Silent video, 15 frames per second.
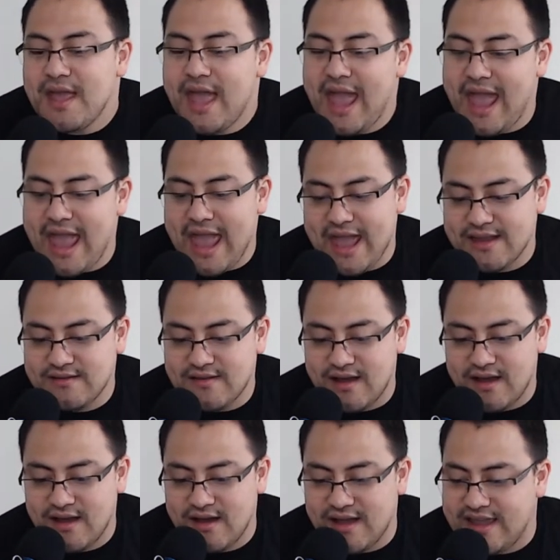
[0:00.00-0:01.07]
And
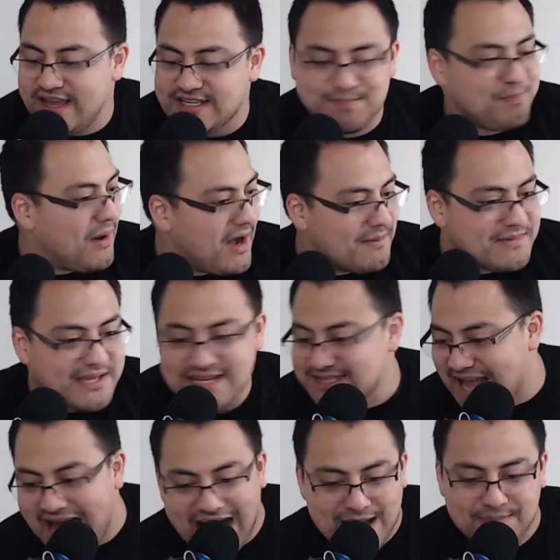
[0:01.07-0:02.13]
he's pumped. He's
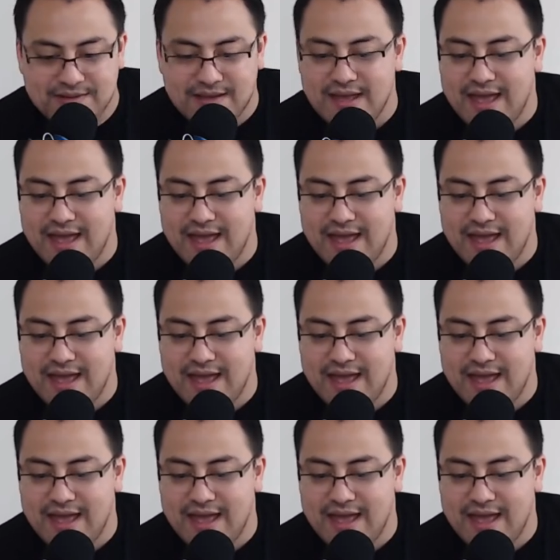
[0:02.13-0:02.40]
hyped.